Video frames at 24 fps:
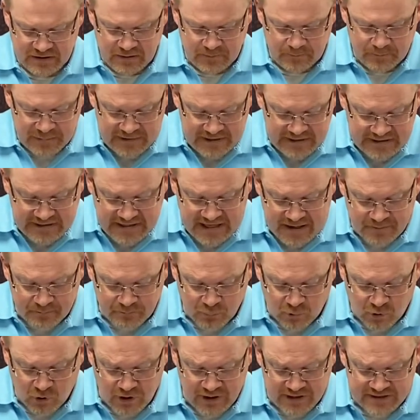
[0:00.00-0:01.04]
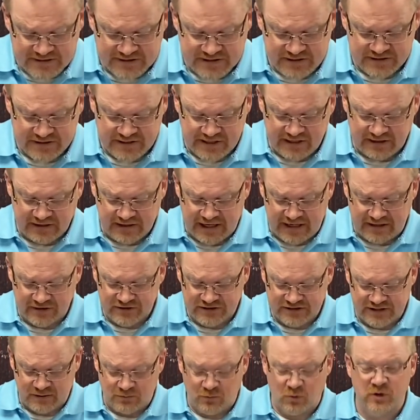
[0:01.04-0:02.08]
Be that presence and allow
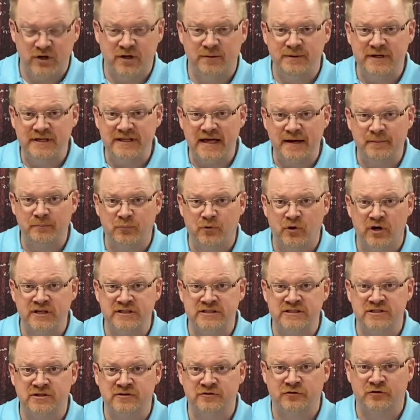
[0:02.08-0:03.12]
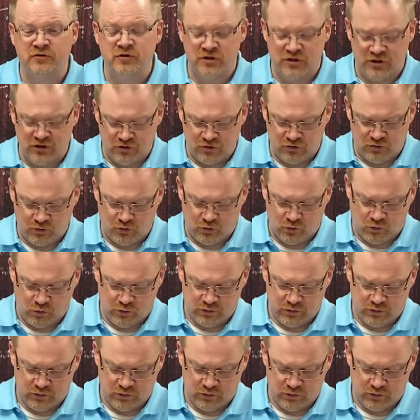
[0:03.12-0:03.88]
someone to be that presence for you.